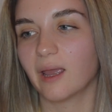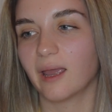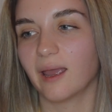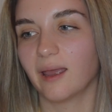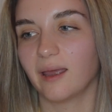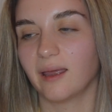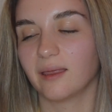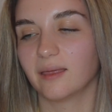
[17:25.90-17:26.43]

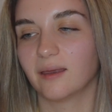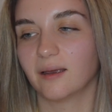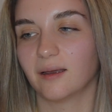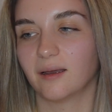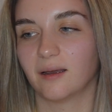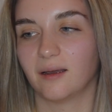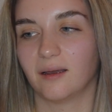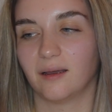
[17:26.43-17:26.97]
And
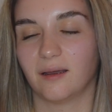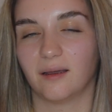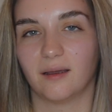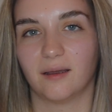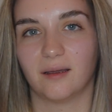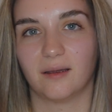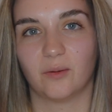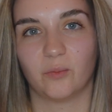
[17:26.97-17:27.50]

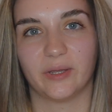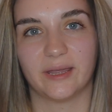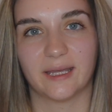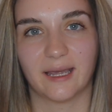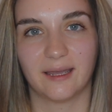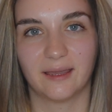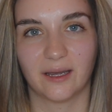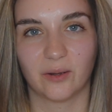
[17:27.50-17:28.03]
with
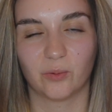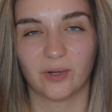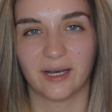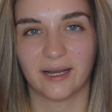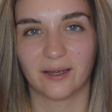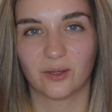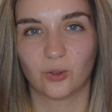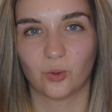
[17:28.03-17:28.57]
that, I would
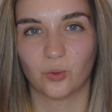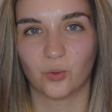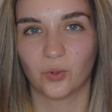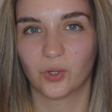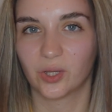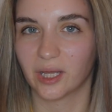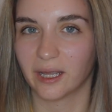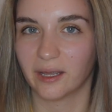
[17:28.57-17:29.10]
like to
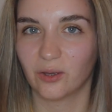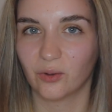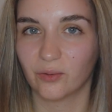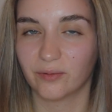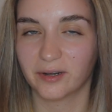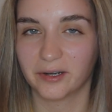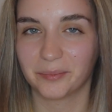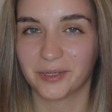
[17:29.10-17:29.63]
thank you
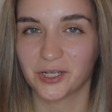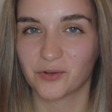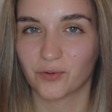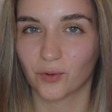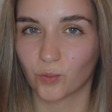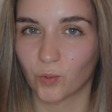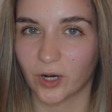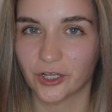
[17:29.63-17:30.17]
very much
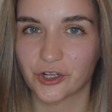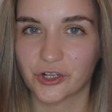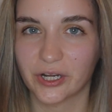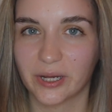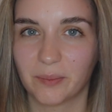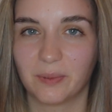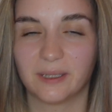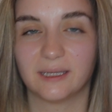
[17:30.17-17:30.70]
for
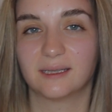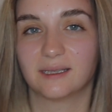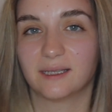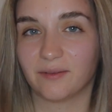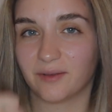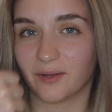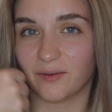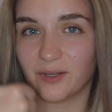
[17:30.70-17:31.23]
watching. Please
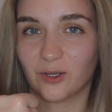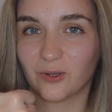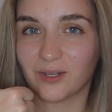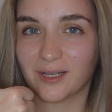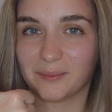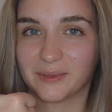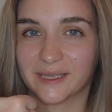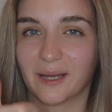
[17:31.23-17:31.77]
give the video a
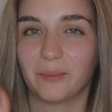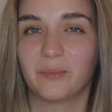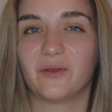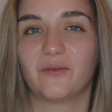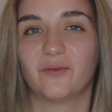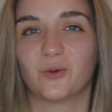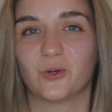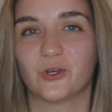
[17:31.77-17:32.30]
thumbs up
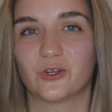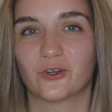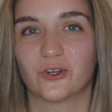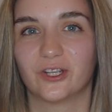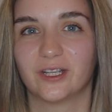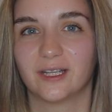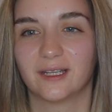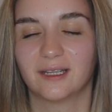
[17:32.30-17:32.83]
if you
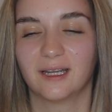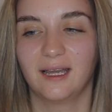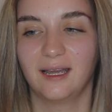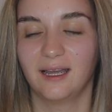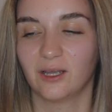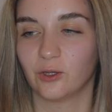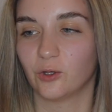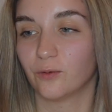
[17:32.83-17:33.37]
enjoyed it.
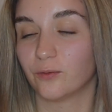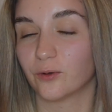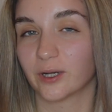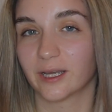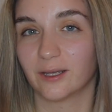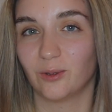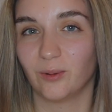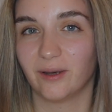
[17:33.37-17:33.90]
Don't
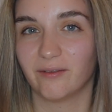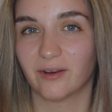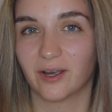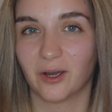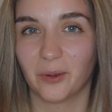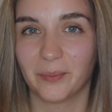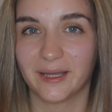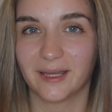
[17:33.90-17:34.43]
forget to leave a
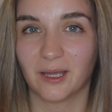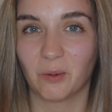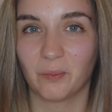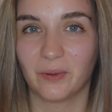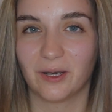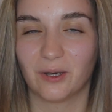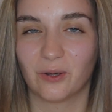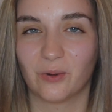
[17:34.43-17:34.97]
comment down
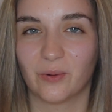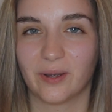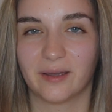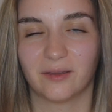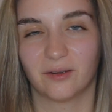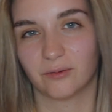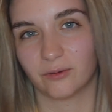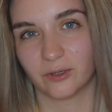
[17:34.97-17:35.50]
below,
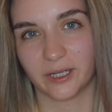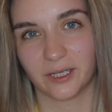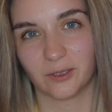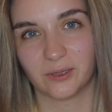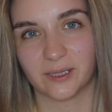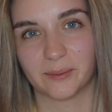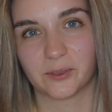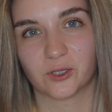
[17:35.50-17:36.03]
and don't forget to
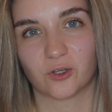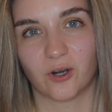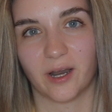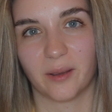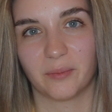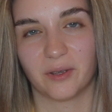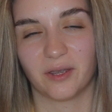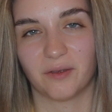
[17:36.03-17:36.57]

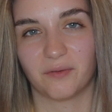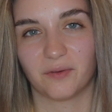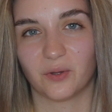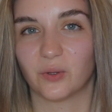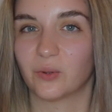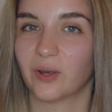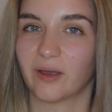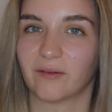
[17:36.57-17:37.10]
subscribe if
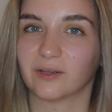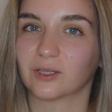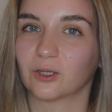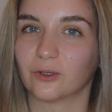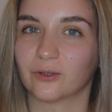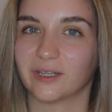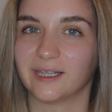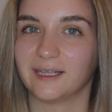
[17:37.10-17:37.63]
you haven't
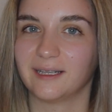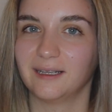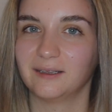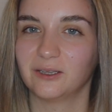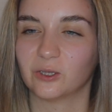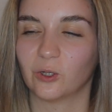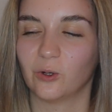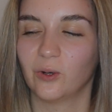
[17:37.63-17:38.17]
already done
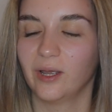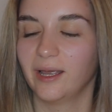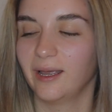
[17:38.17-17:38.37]
so,